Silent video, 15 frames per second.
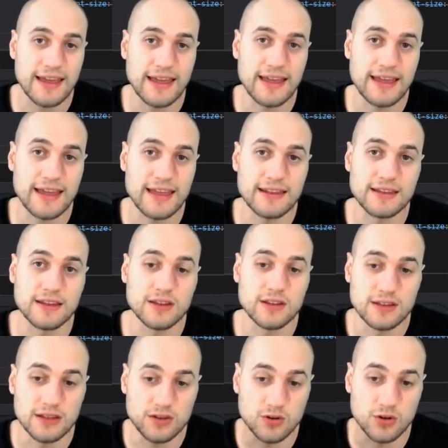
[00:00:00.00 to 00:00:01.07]
and
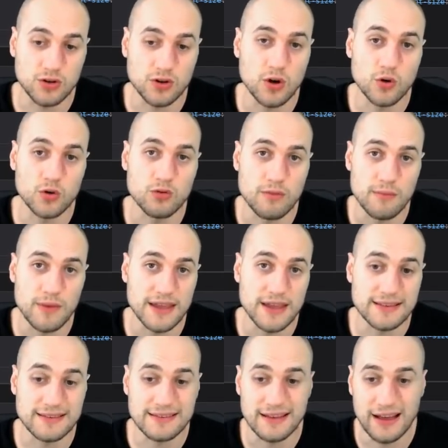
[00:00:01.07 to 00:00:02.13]
that your code
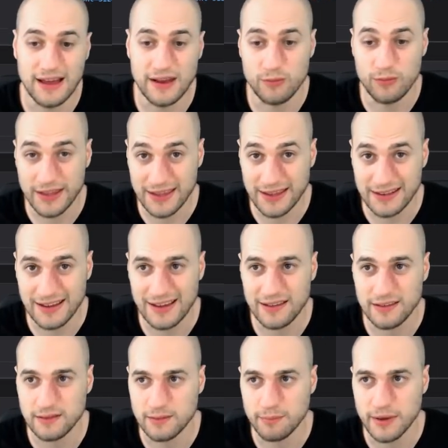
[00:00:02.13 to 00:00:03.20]
remains
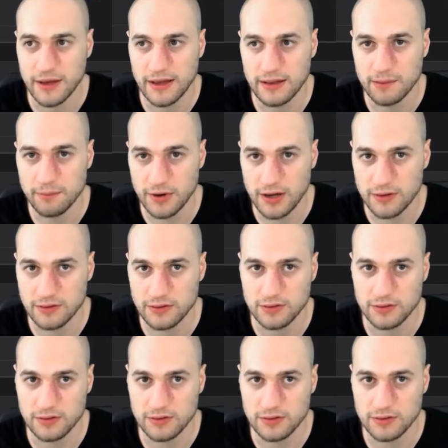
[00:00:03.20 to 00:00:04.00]
unrecognized by the browser,